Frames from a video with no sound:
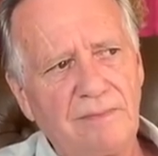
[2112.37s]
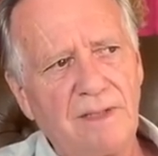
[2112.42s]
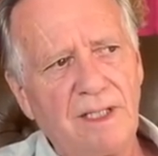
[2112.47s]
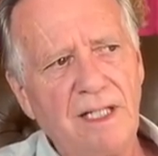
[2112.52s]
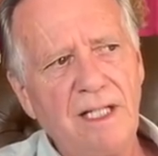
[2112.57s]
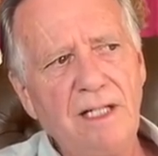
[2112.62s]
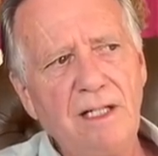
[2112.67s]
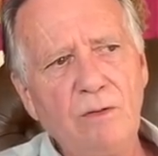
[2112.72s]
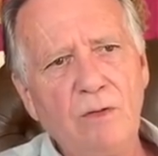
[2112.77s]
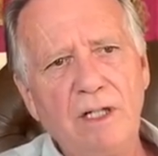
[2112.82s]

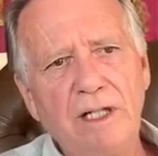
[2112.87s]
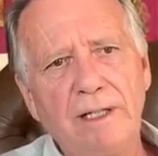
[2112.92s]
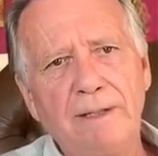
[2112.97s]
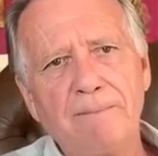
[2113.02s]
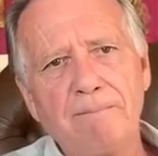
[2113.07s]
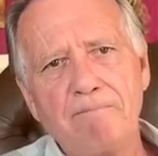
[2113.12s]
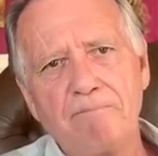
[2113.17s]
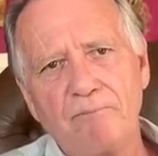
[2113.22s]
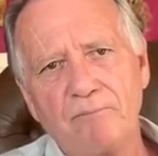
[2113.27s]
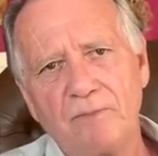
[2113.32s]

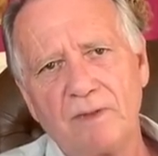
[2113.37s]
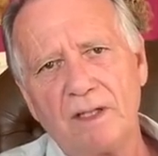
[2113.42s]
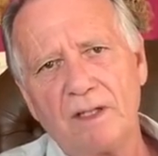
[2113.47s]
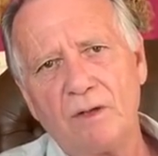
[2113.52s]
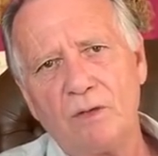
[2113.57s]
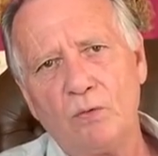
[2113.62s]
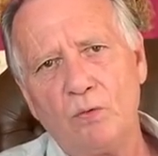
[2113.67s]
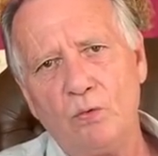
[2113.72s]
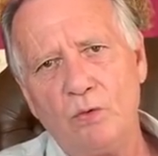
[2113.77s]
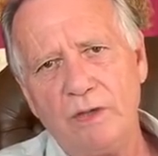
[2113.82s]
Anyway,
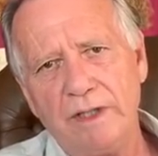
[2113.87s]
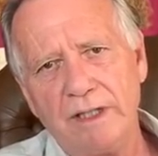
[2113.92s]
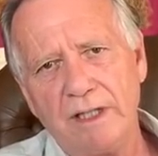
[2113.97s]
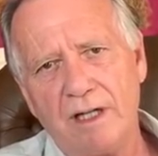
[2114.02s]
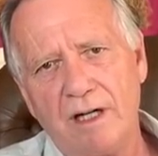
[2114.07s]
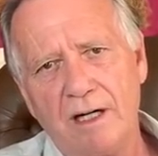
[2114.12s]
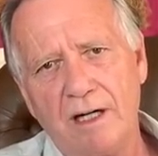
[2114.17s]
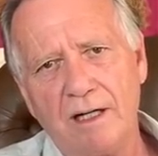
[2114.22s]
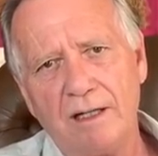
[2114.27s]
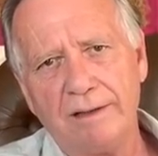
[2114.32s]
we
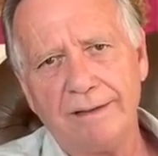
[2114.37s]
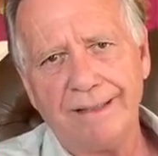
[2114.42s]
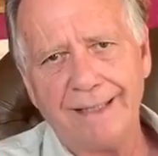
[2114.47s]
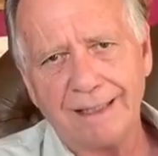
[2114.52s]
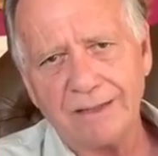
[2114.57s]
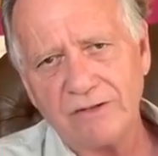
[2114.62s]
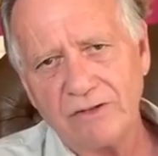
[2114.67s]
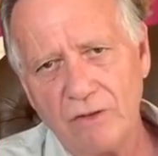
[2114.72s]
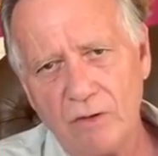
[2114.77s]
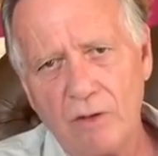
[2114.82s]
are
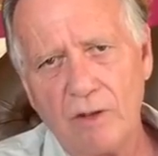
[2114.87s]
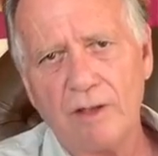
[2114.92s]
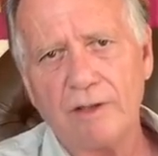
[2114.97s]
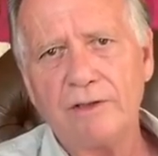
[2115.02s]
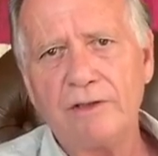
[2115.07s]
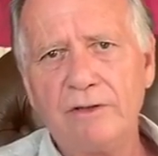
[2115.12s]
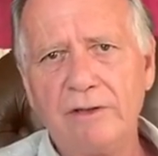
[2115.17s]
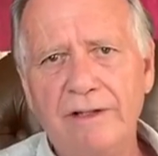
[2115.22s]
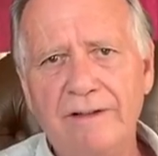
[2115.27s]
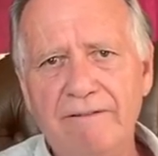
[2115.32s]
next door
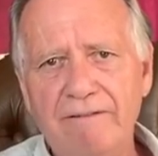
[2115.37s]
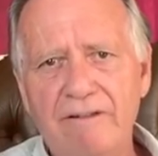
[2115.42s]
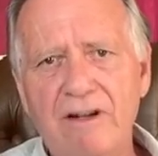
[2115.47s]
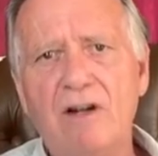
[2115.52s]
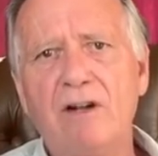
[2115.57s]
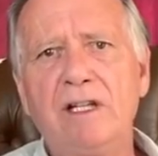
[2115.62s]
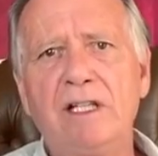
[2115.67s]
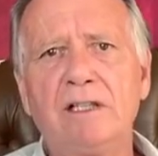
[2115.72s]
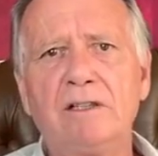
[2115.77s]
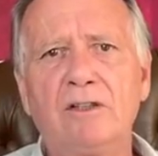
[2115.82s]
to a
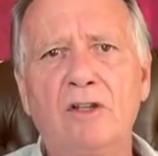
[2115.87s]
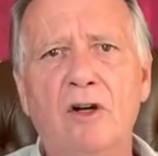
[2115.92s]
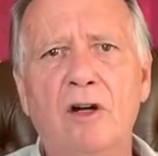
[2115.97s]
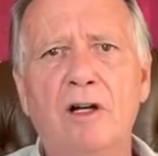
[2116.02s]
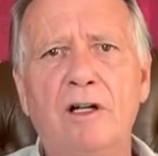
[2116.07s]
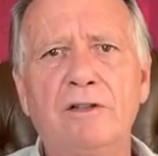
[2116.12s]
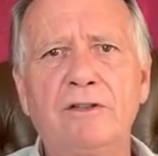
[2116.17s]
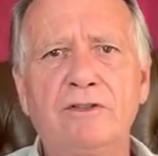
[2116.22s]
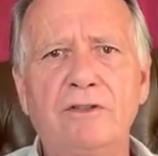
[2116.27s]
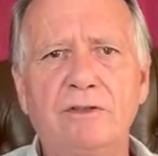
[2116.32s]
very
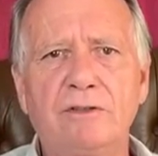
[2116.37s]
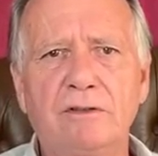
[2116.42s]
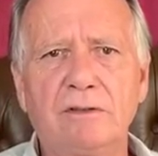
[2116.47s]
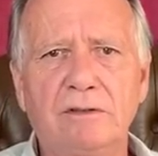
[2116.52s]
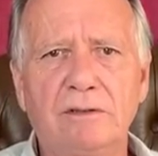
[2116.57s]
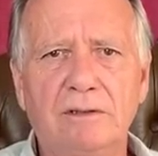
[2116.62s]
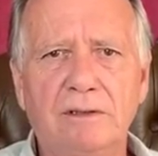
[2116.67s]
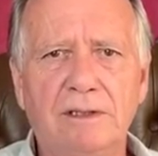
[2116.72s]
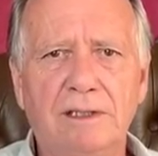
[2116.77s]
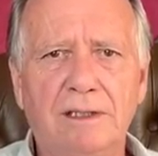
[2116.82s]
large
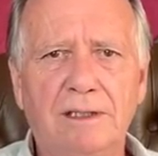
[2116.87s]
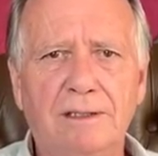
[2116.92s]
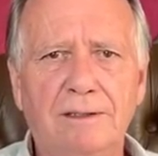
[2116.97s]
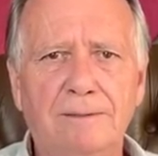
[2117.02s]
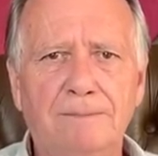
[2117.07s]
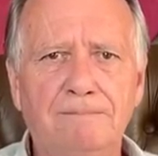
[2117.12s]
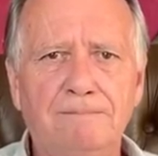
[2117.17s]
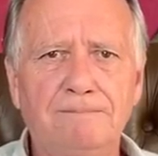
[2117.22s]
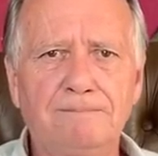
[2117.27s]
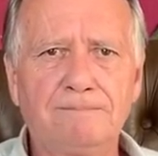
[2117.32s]

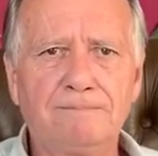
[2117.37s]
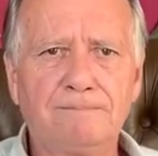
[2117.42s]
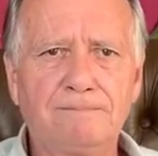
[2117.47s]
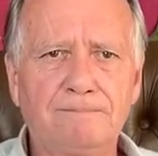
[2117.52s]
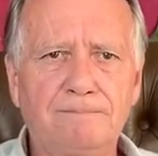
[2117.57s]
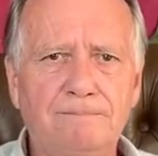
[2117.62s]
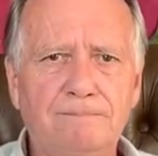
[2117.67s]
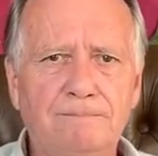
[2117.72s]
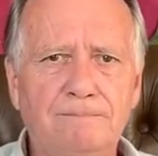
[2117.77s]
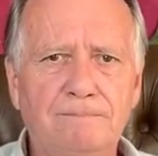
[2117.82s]
um,
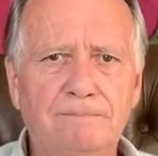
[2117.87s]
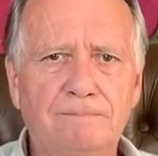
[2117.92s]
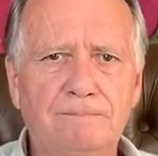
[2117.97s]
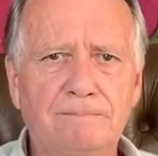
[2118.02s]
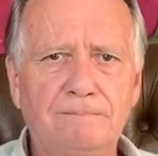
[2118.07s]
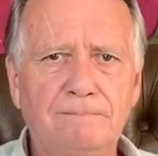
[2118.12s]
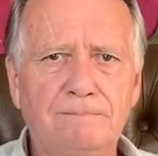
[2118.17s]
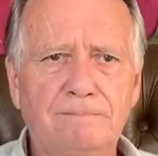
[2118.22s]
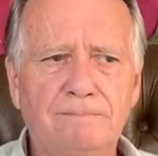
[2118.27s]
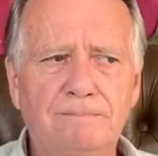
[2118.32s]

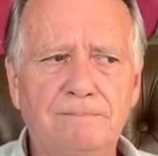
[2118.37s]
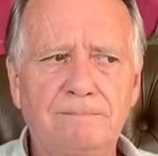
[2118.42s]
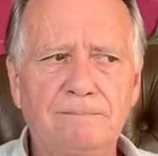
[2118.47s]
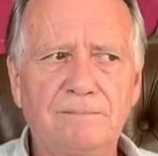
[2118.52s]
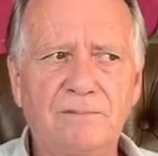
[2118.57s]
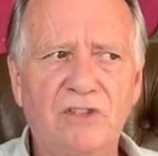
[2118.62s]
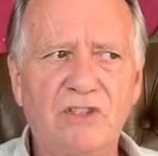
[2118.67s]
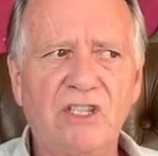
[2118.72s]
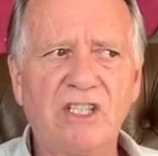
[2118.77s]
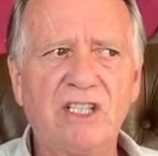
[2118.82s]

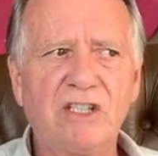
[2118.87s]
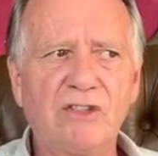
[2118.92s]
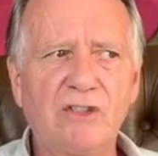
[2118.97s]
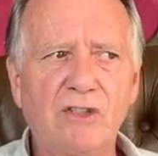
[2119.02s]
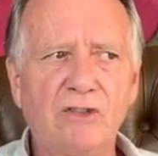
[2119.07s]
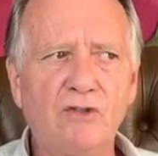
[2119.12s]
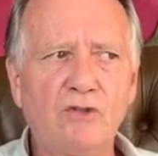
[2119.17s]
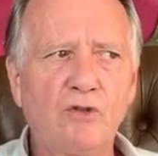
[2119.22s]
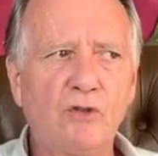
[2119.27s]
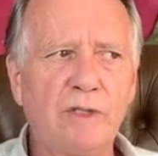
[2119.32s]

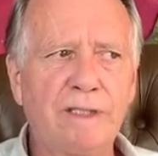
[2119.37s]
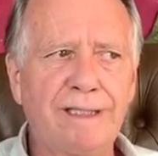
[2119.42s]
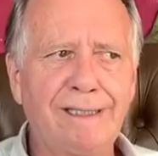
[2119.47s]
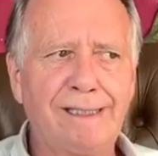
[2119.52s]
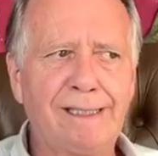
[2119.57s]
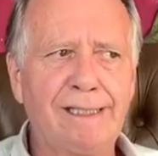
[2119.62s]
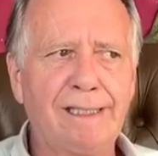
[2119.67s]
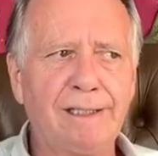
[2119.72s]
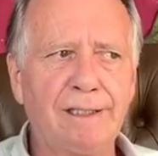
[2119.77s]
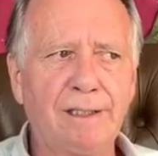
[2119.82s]

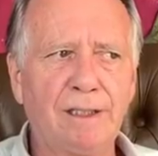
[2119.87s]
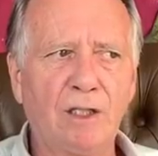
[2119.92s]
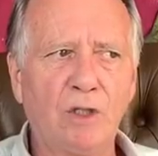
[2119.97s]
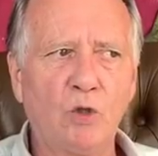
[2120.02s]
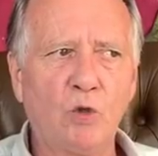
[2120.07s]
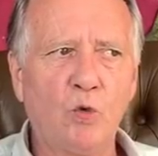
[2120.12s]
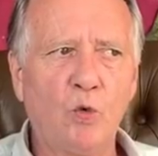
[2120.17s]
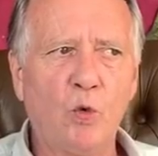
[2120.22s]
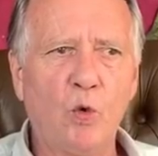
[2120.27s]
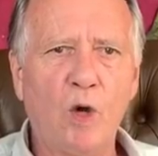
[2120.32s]
citizenry in
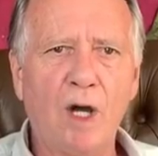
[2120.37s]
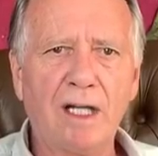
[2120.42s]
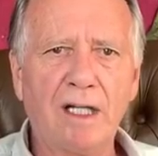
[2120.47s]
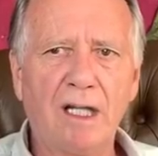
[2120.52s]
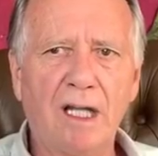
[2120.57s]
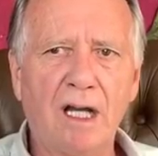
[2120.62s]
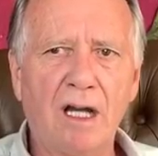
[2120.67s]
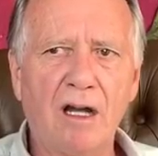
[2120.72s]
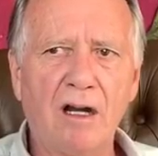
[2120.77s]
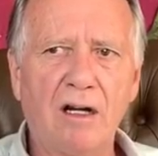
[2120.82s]

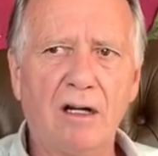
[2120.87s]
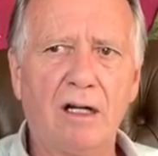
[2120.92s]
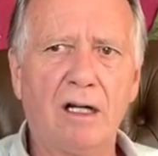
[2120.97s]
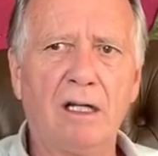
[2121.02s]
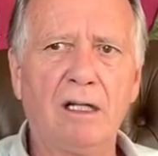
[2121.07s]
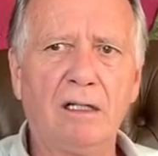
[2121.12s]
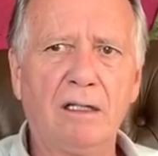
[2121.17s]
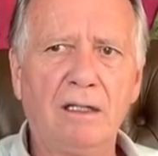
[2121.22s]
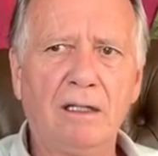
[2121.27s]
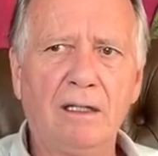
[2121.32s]

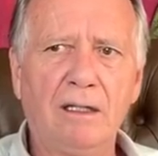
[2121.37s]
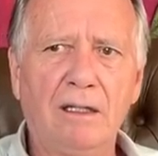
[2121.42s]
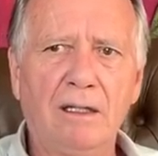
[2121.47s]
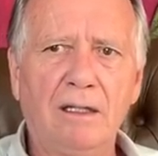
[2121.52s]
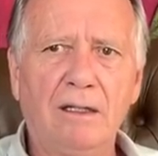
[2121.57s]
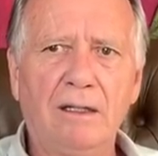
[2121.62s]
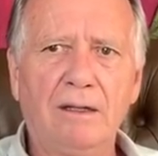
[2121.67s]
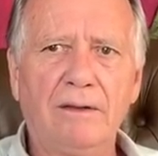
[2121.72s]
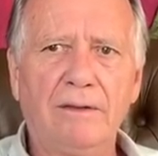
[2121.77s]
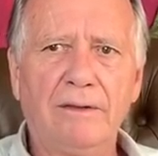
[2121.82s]
Guadalajara,
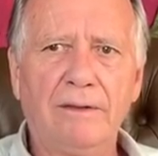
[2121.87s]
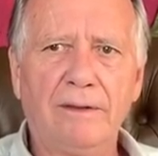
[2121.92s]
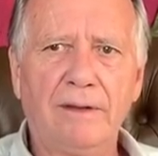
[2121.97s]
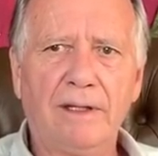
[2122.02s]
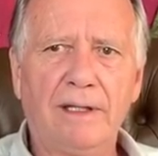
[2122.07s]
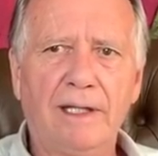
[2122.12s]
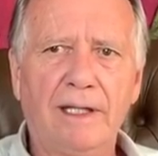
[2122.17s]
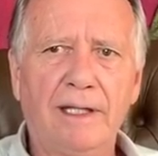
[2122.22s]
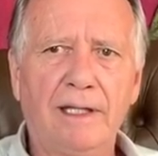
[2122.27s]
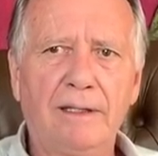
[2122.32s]

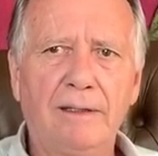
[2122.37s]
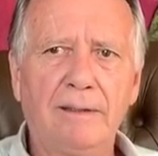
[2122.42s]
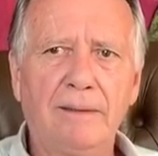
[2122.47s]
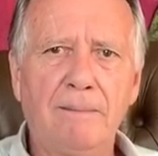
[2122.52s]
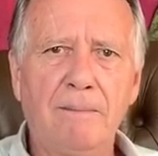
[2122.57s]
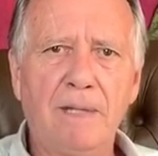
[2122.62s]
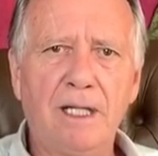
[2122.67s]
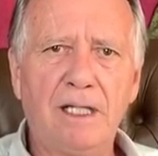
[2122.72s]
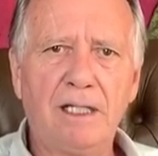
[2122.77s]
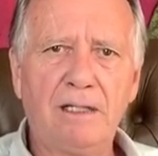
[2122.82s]

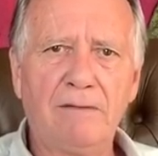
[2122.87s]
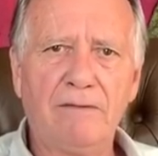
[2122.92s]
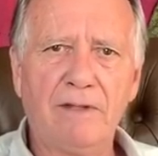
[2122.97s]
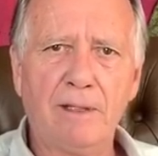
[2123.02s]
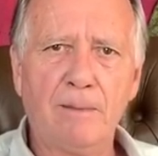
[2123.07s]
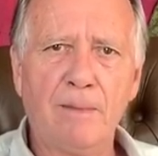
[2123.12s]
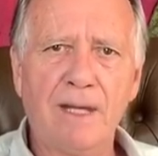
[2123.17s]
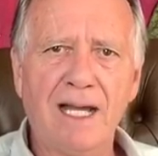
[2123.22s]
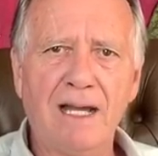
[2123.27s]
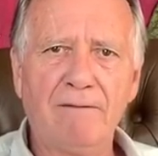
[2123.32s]
and many of
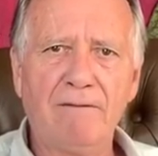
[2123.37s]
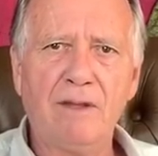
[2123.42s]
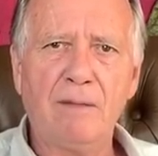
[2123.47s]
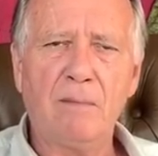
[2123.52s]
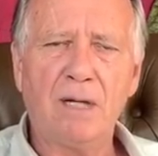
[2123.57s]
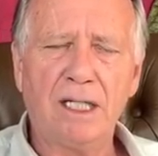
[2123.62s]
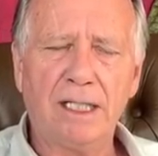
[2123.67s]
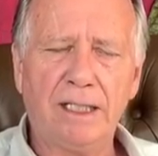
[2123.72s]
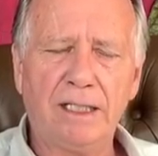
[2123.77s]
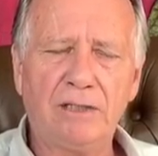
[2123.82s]
them have the
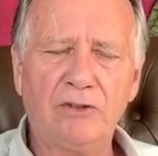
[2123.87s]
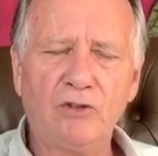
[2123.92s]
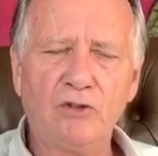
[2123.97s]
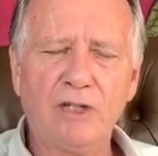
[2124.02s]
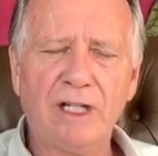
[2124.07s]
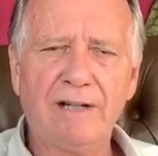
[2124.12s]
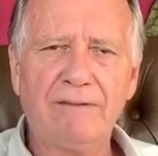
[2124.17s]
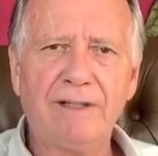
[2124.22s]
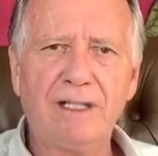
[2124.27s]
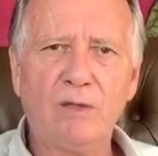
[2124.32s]
money to
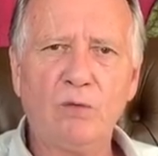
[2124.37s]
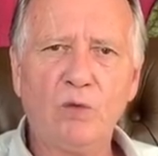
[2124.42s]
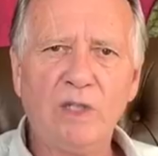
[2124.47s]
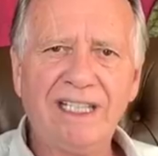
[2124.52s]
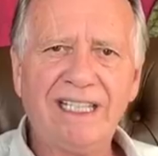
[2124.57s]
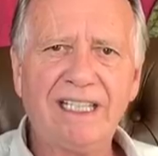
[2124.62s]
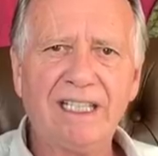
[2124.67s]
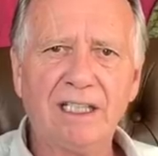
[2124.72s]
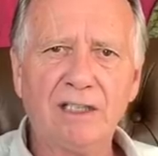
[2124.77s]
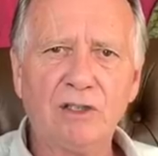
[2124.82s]
have a
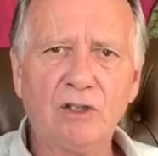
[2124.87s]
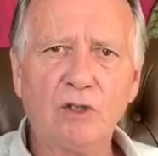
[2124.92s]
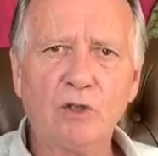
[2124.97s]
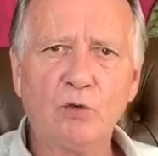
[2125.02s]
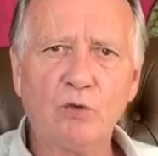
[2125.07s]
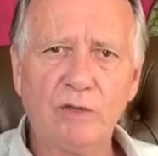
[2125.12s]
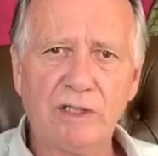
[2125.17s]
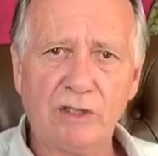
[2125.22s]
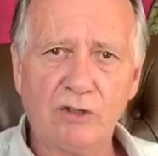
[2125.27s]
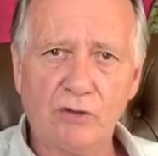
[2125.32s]
weekend
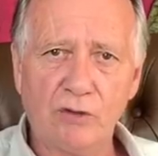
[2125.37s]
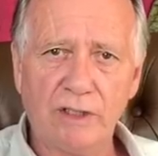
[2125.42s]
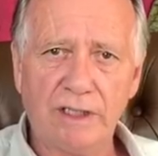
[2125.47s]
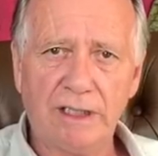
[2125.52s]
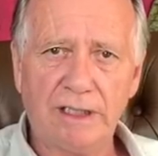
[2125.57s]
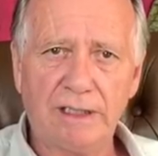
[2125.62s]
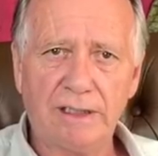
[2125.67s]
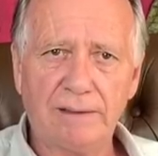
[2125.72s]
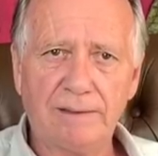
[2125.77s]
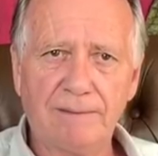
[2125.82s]

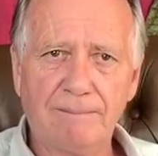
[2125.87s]
retreat.